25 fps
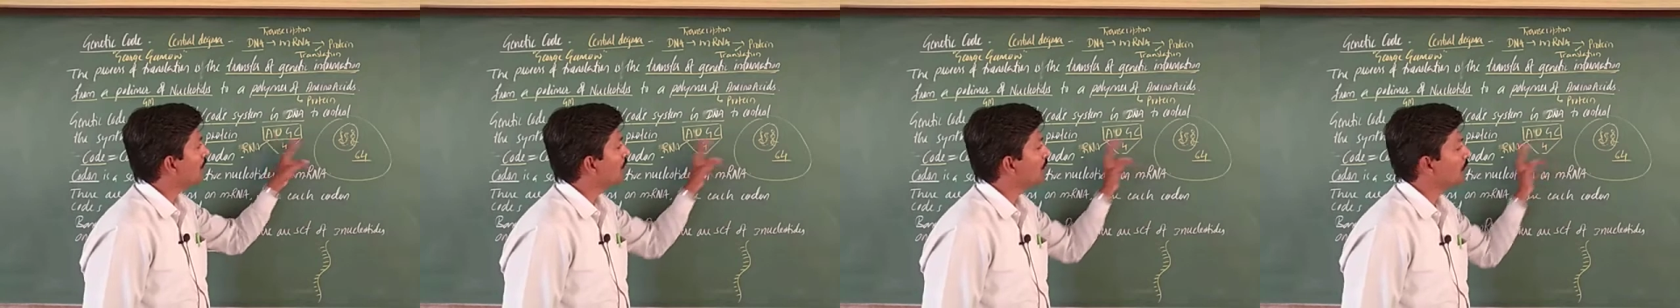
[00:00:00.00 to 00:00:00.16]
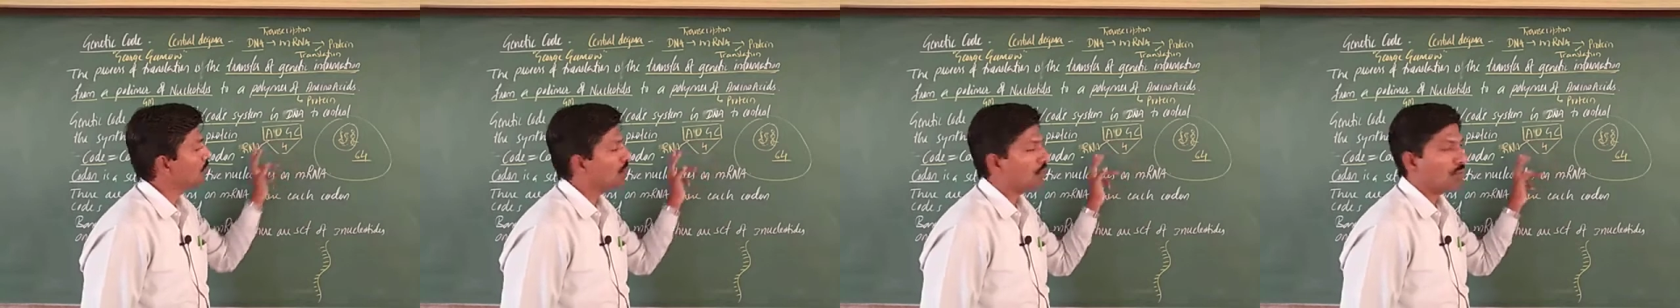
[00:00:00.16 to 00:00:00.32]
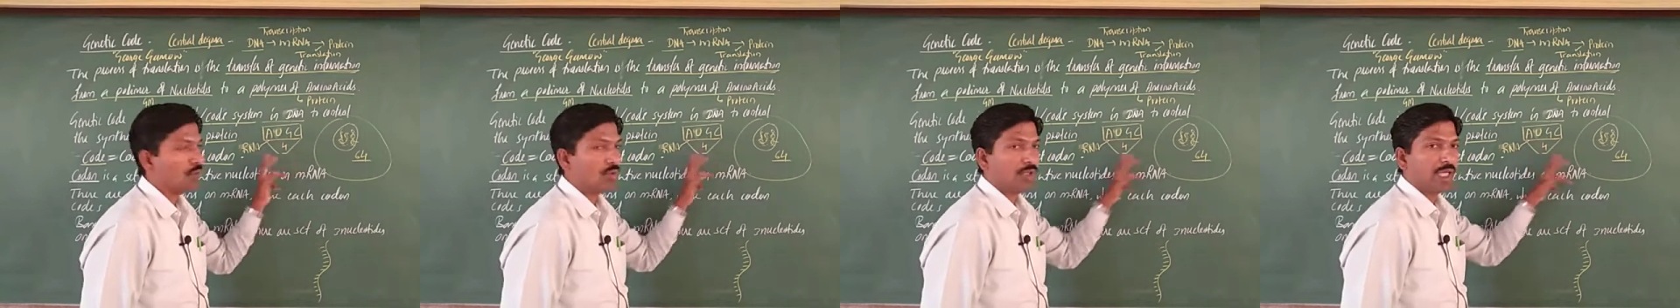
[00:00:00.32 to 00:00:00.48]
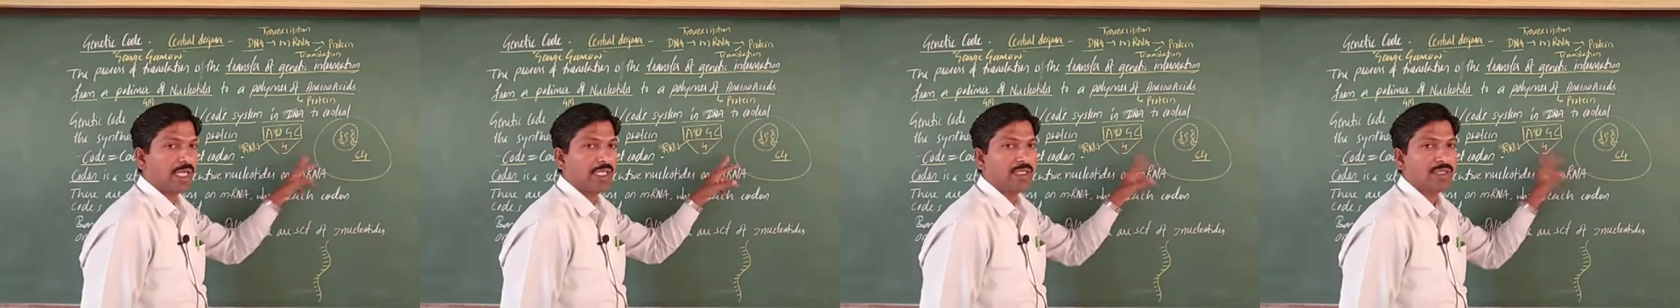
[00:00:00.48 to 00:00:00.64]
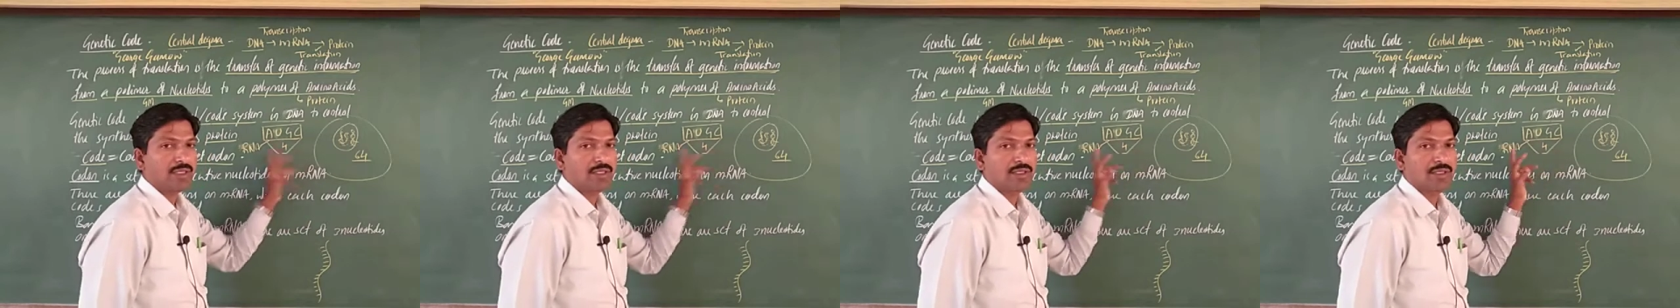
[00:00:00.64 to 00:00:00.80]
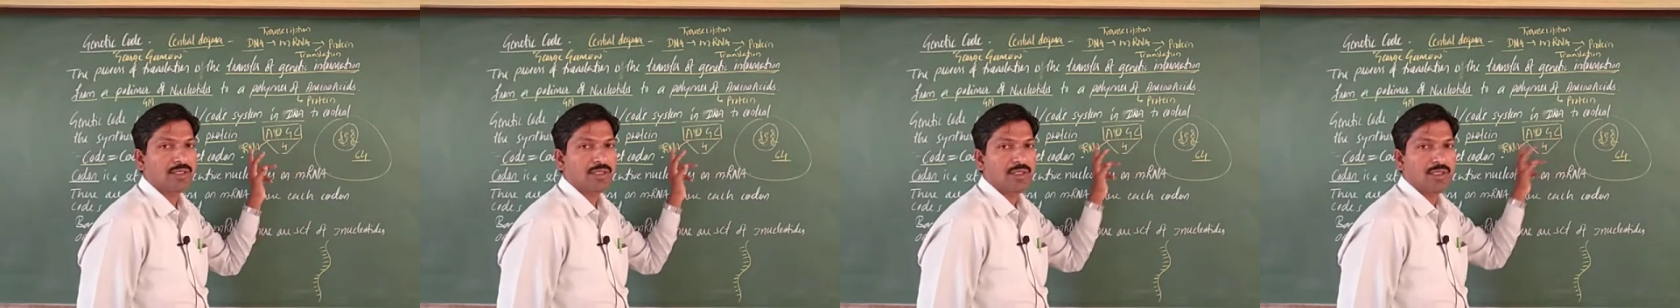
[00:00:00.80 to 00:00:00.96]

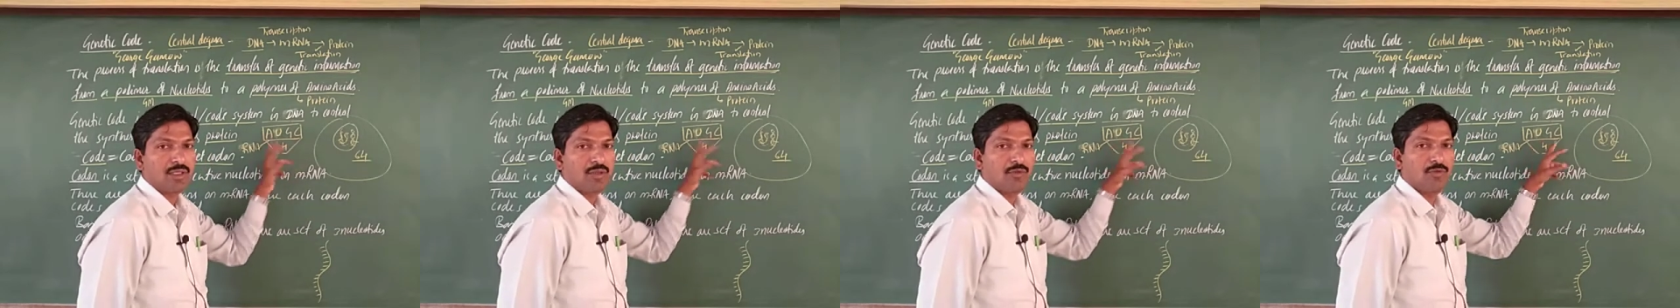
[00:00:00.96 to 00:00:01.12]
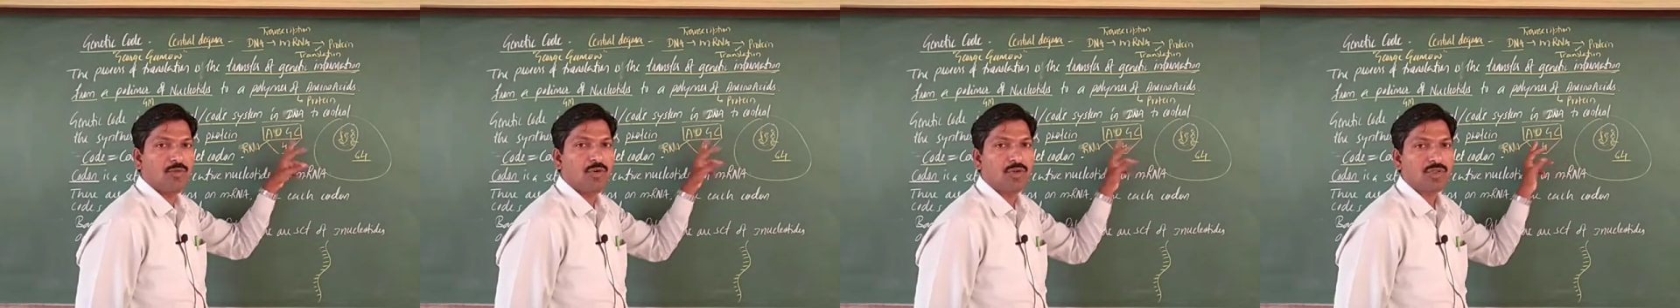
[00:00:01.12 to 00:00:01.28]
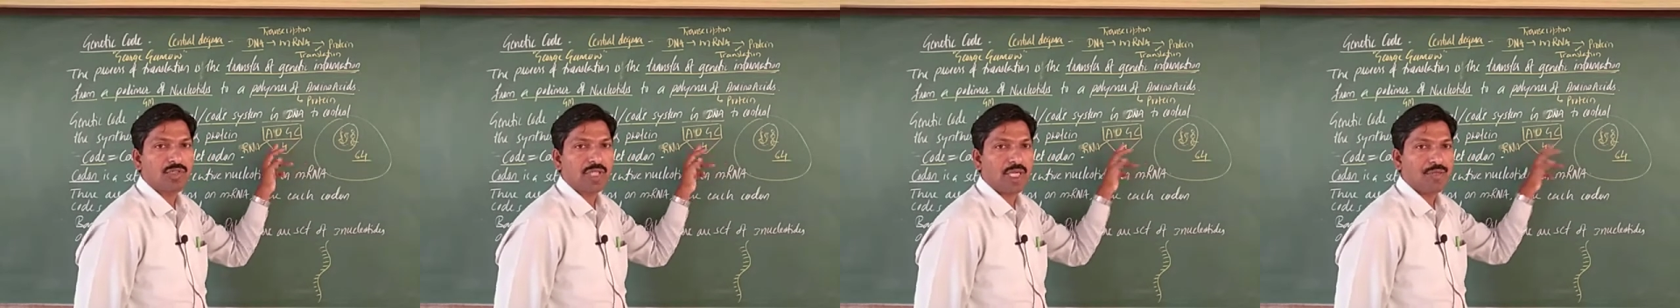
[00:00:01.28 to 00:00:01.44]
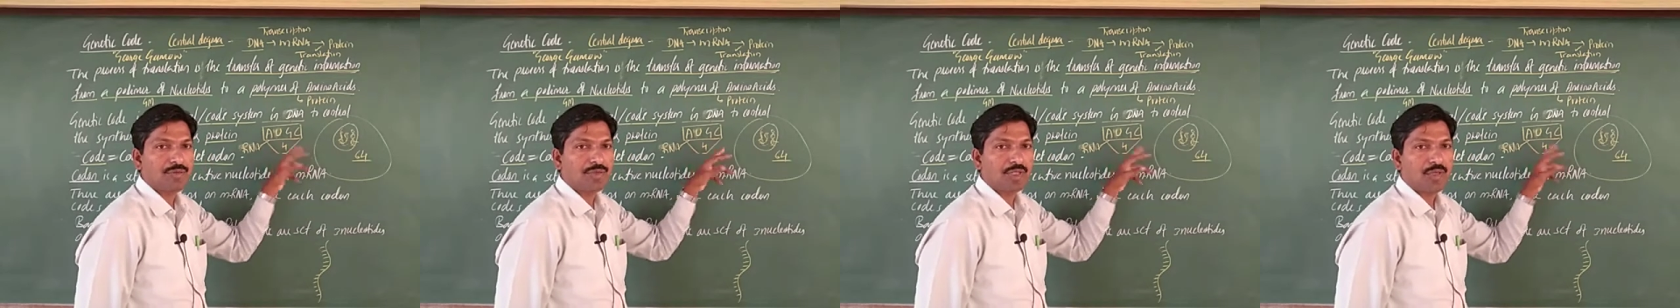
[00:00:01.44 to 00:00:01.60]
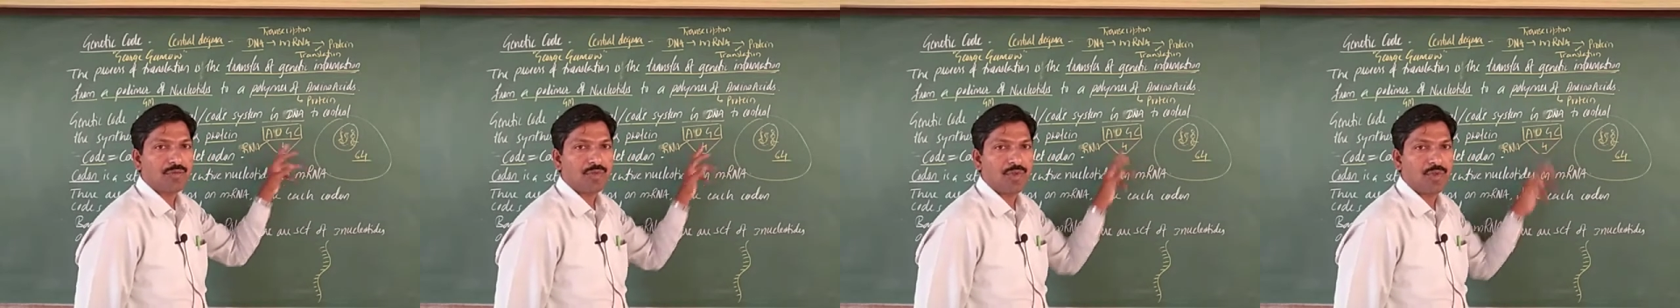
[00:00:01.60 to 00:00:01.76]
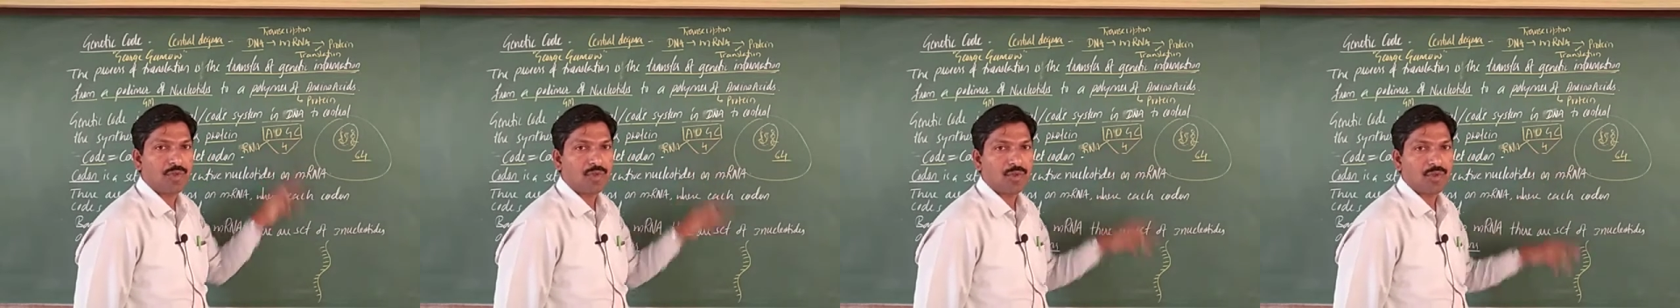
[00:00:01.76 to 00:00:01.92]

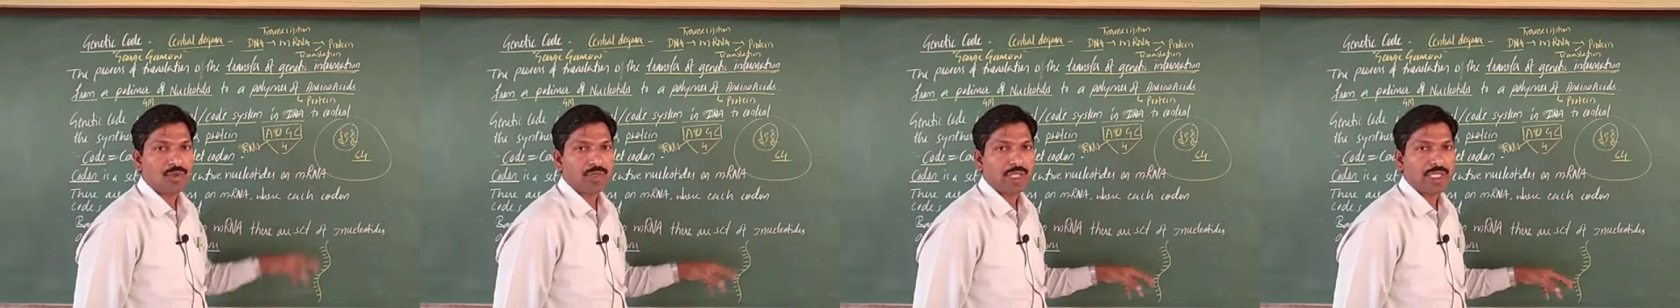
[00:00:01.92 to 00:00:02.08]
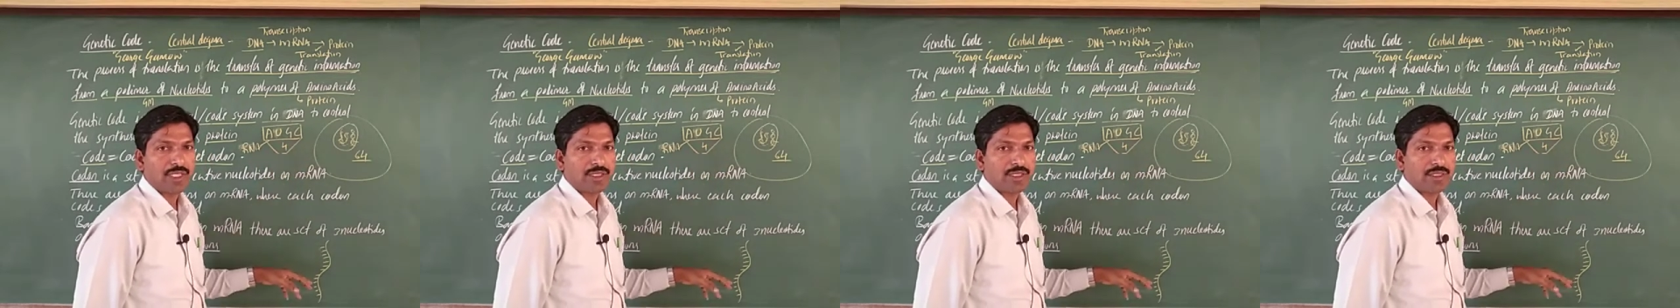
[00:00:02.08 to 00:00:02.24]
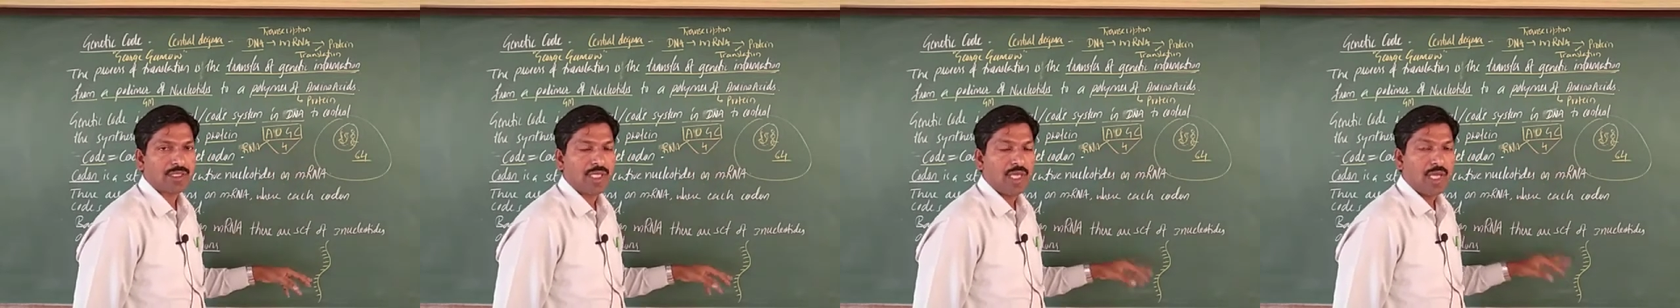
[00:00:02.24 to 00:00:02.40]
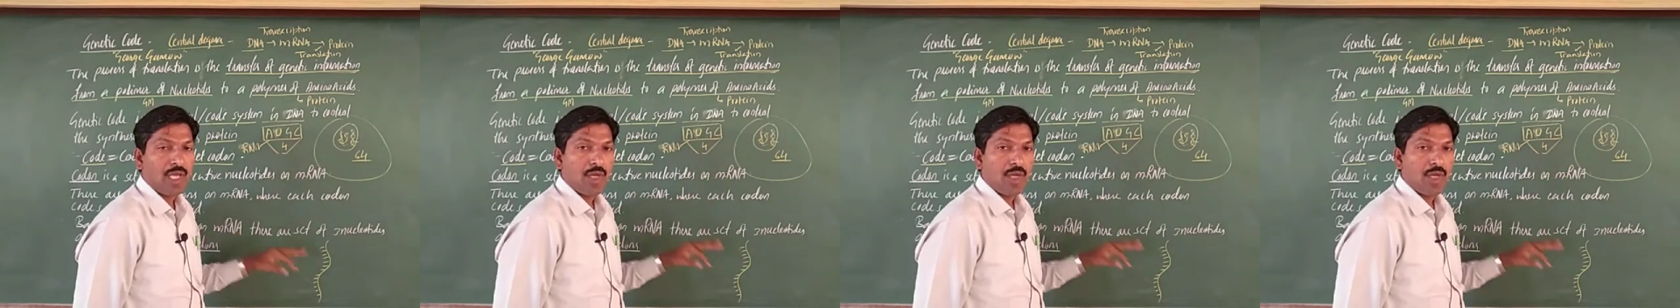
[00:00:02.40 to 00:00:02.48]
nucleotides,